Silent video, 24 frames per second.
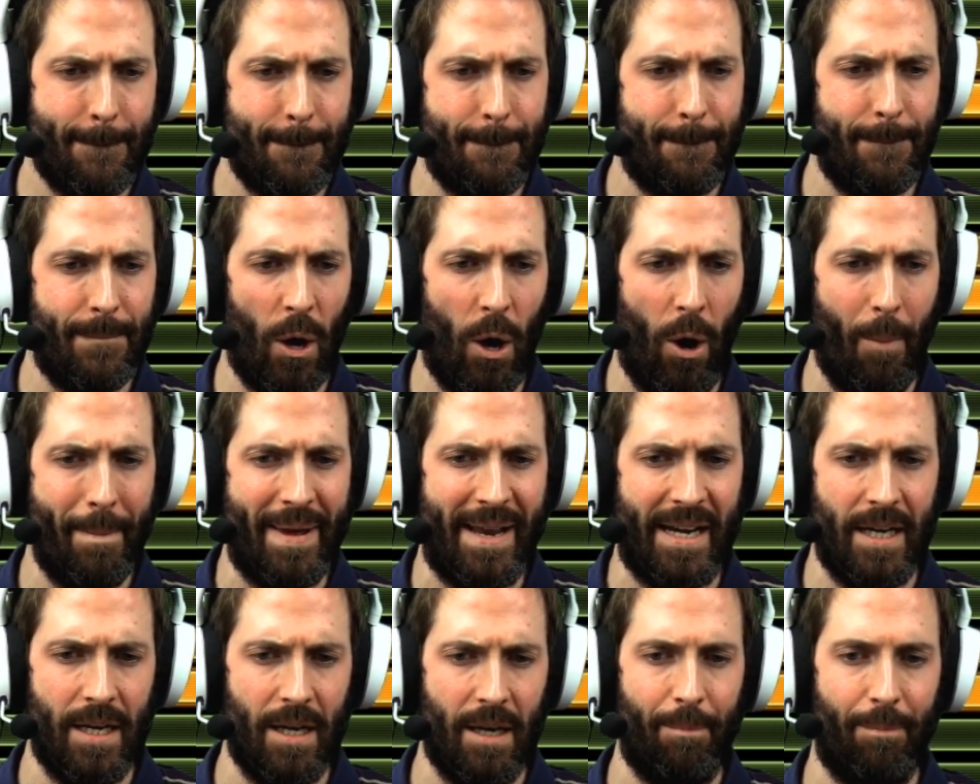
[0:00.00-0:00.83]

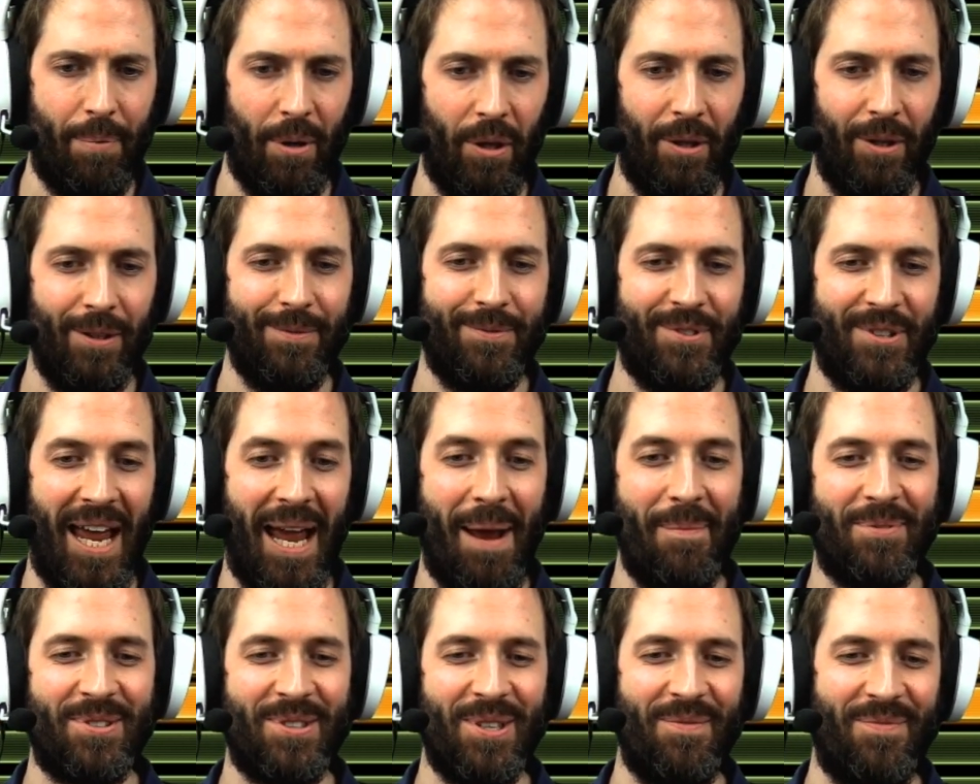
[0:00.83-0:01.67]
abominable
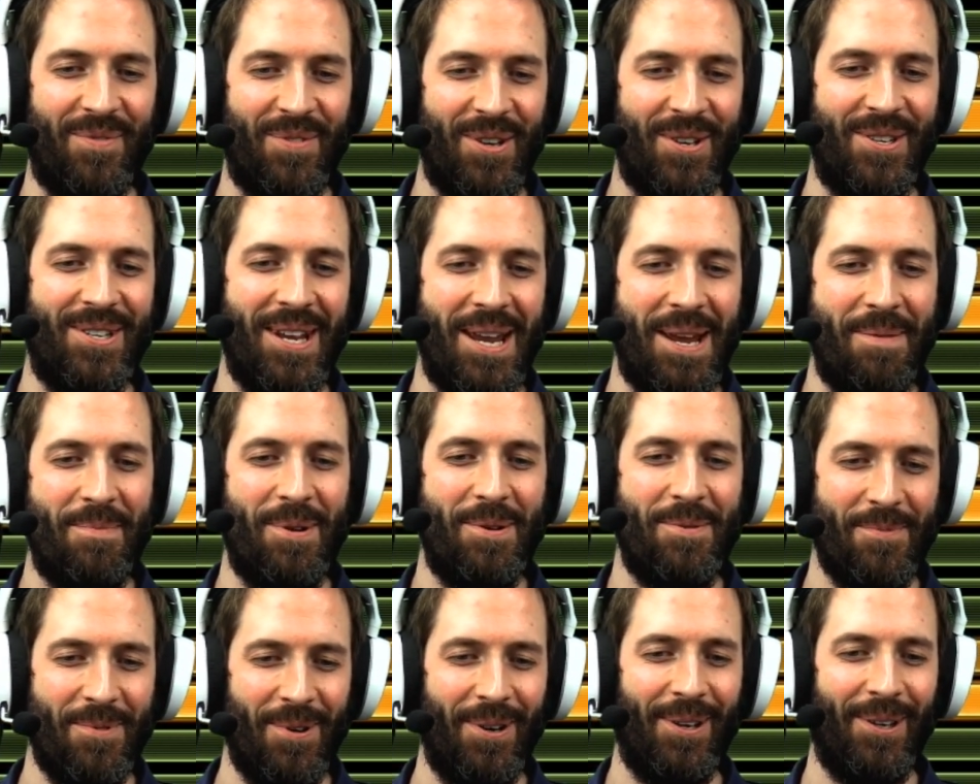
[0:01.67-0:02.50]
depths of the
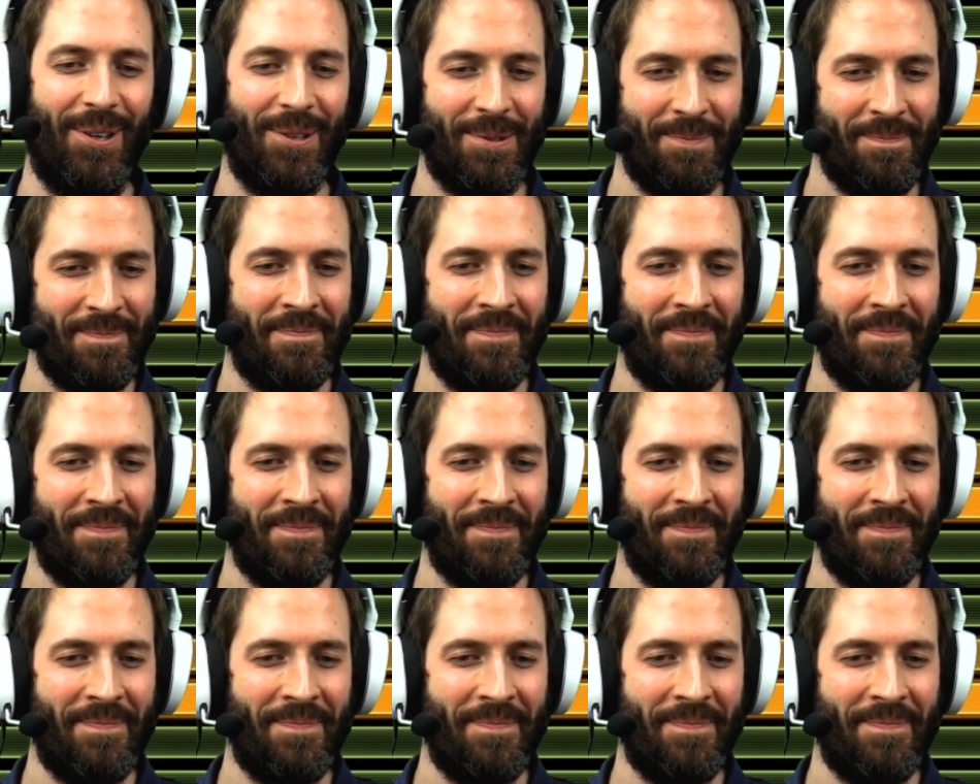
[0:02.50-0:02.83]
demon world.